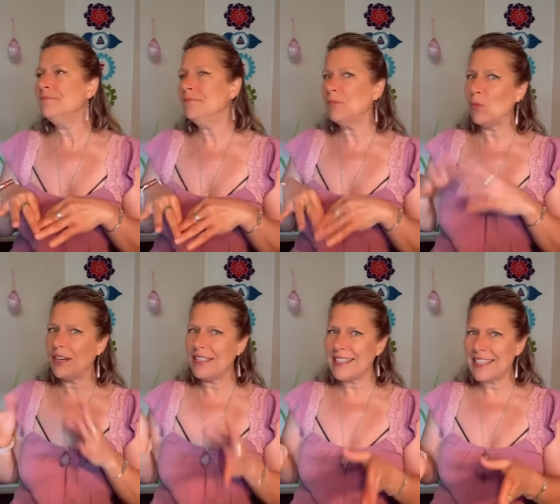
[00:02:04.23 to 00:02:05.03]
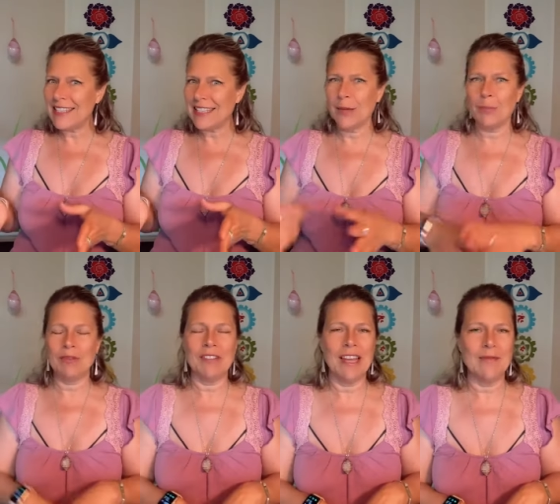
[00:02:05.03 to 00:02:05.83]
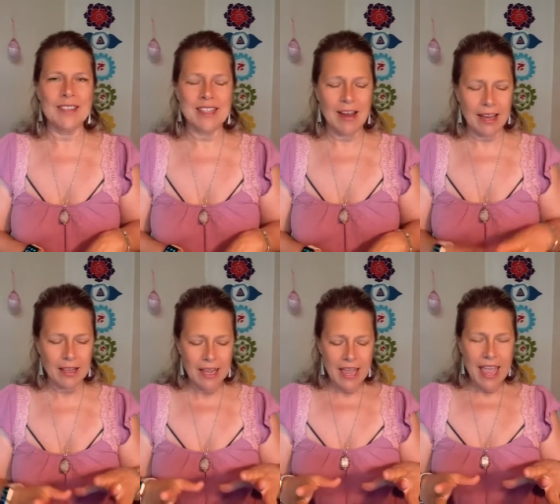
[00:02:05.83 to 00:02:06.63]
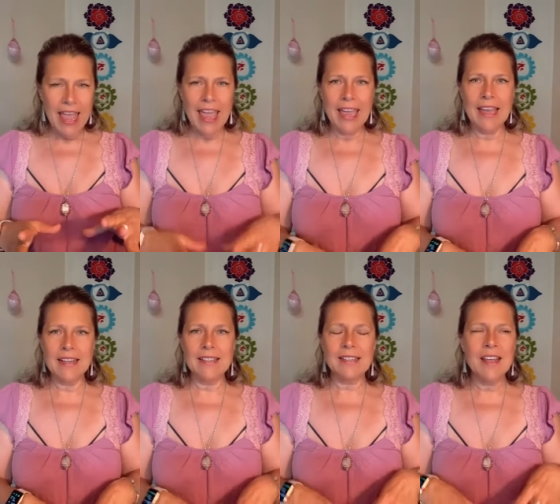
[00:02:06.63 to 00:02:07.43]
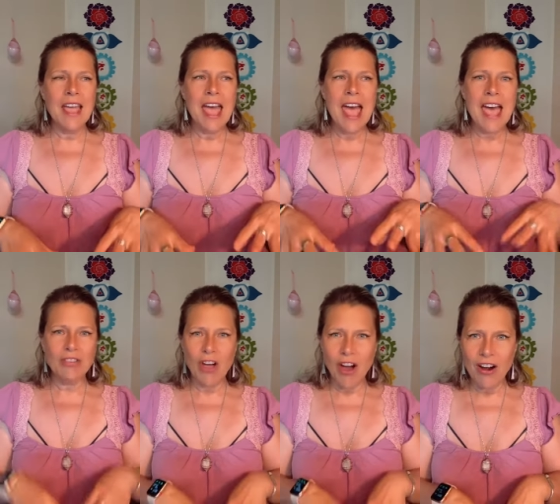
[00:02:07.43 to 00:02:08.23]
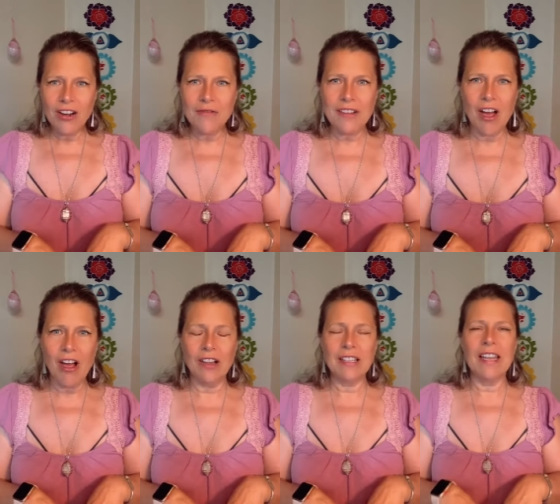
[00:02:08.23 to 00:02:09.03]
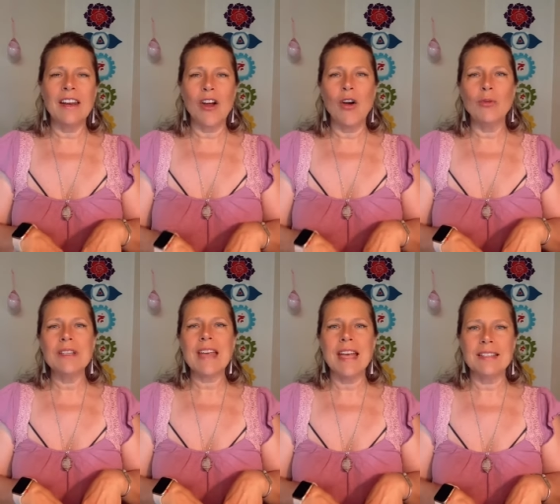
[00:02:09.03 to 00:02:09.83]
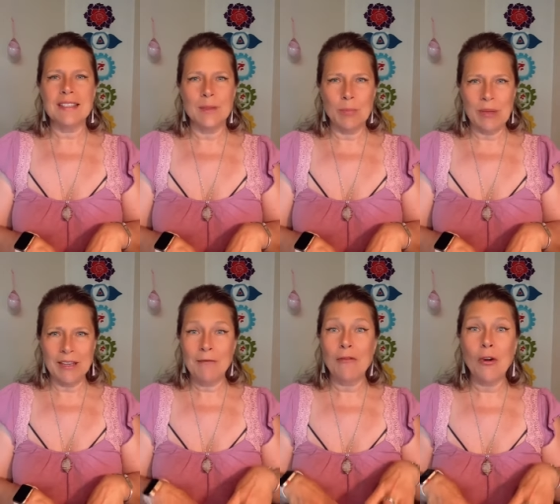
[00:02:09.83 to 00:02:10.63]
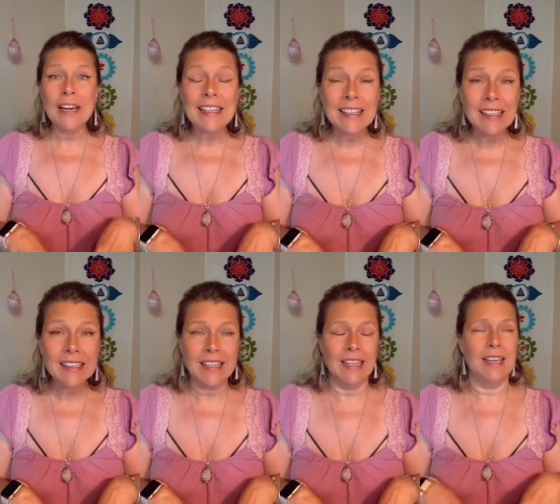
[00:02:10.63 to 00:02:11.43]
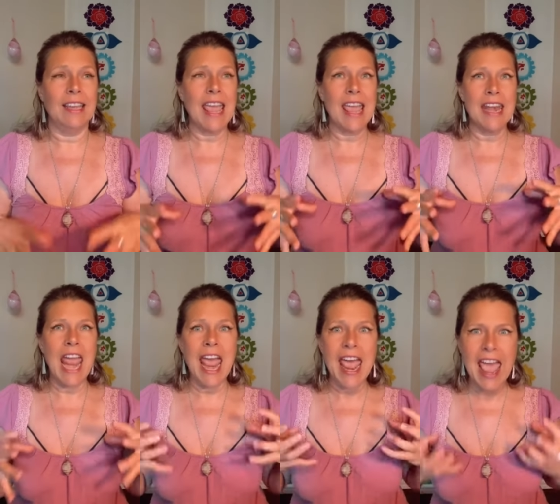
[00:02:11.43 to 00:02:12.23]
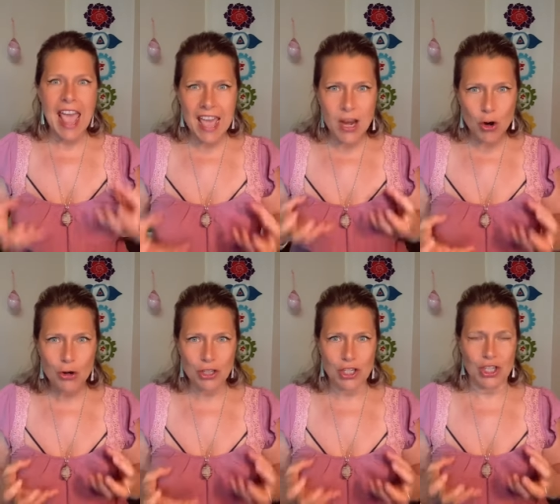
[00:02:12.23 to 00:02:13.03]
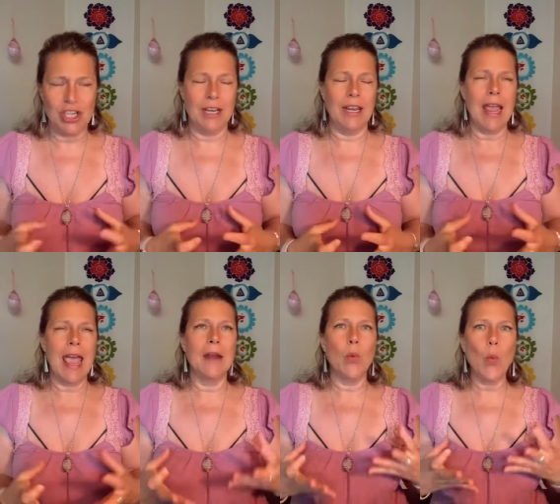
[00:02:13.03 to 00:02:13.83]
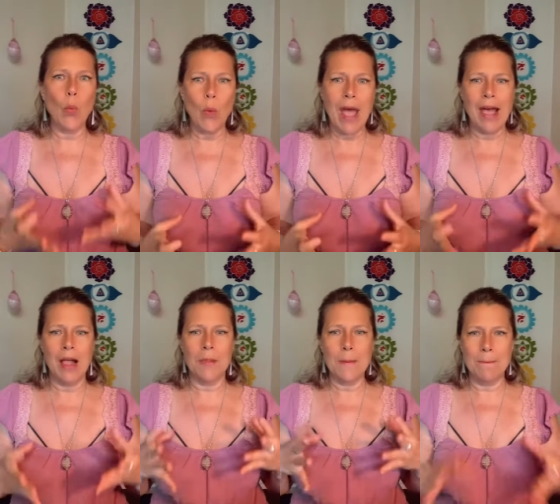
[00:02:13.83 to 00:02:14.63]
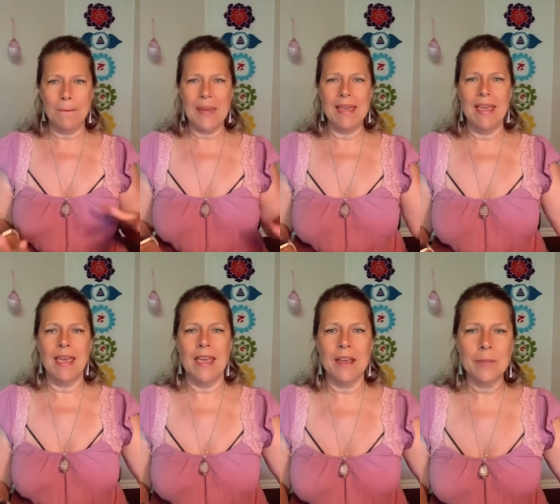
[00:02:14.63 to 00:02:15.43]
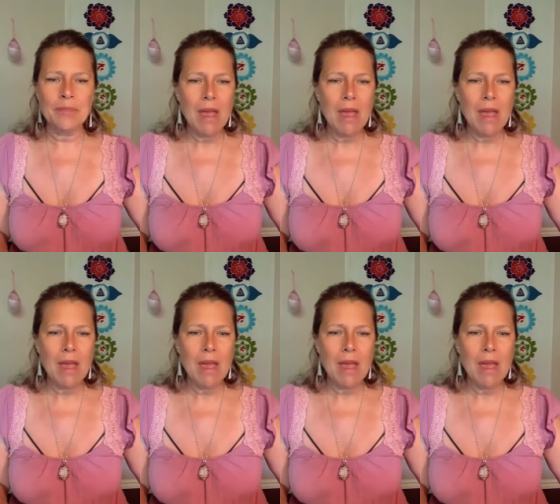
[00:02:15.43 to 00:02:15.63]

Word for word: hmm, what is this type of lifestyle? And at the heart of it all, it always has to be for healing and energy and well being.